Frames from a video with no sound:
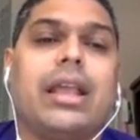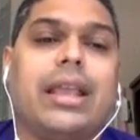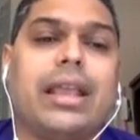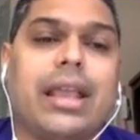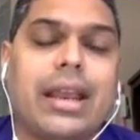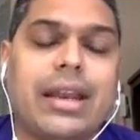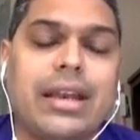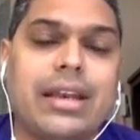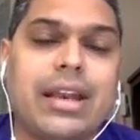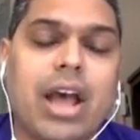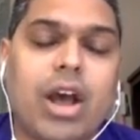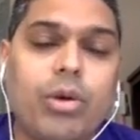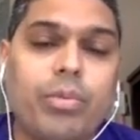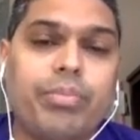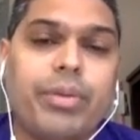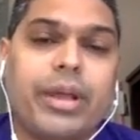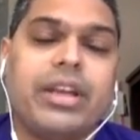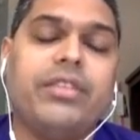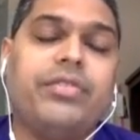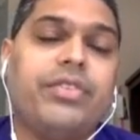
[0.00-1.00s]
can now
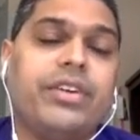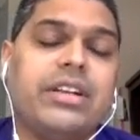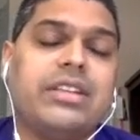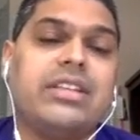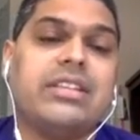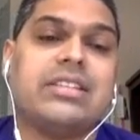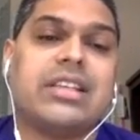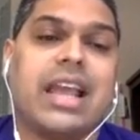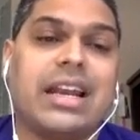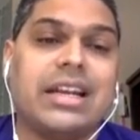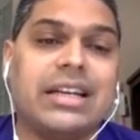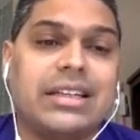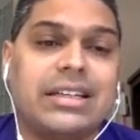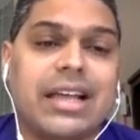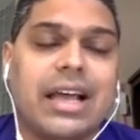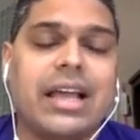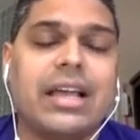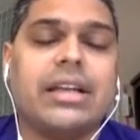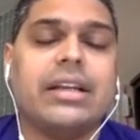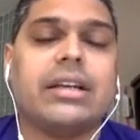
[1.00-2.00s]
benefit this
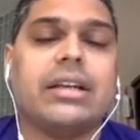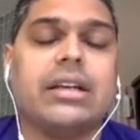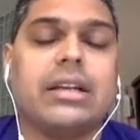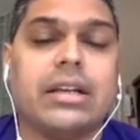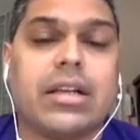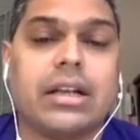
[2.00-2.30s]
entire